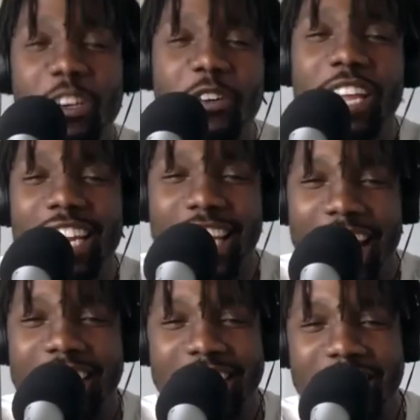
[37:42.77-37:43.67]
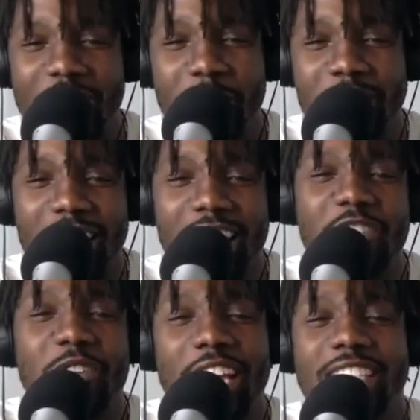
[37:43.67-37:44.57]
getting cases. You know what I'm saying? Like you
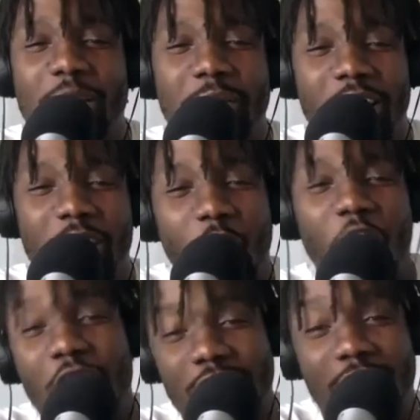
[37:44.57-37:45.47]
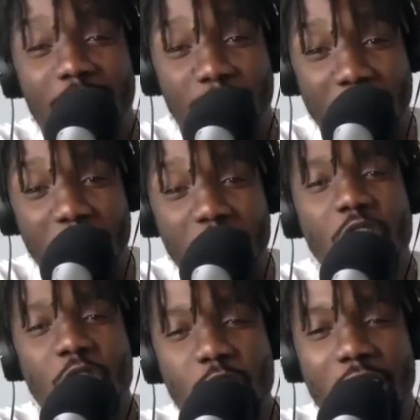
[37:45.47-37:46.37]
can't tell me that all 100,000 people
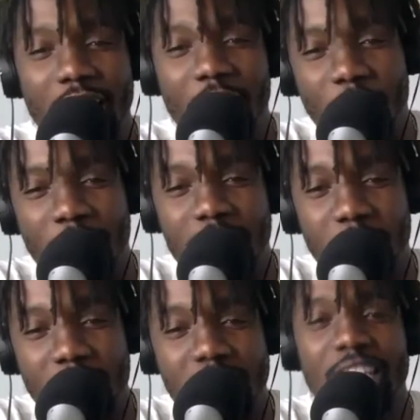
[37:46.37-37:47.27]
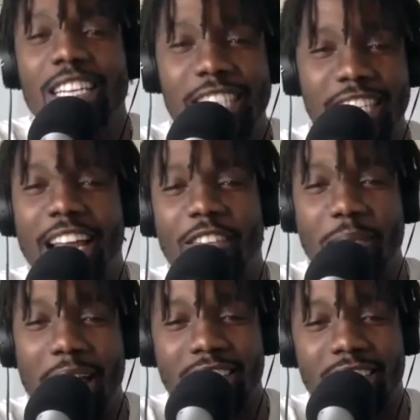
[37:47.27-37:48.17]
who got affected with this didn't have a
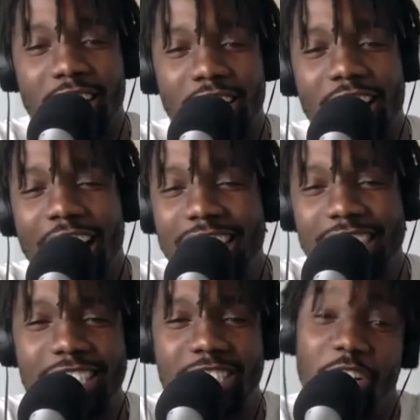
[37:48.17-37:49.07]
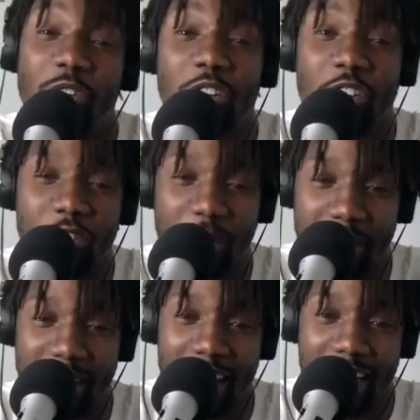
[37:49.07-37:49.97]
mask on. I just don't agree with that.